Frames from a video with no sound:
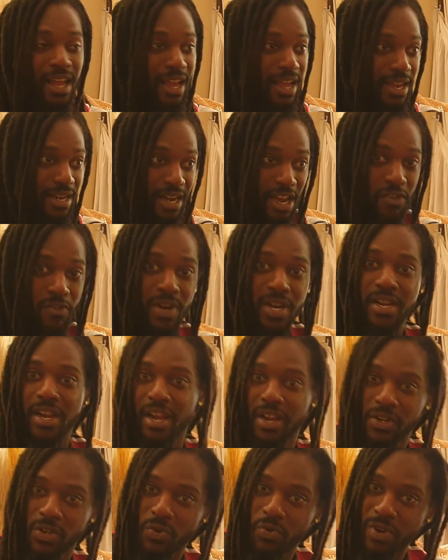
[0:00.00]
And they're in
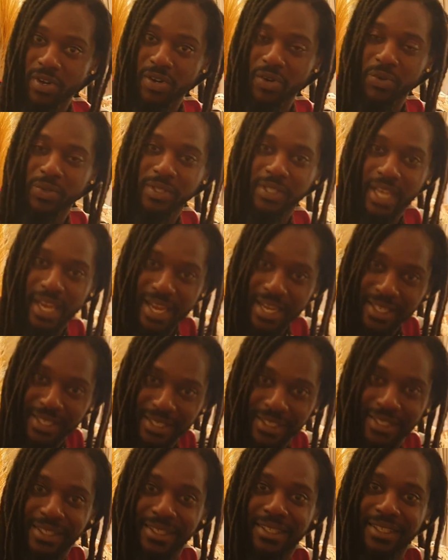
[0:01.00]
there doing those
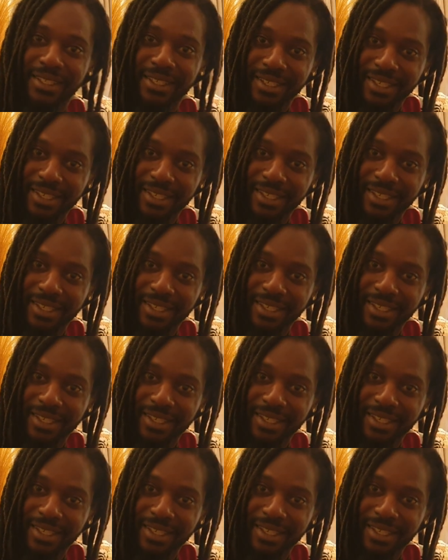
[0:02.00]
dances.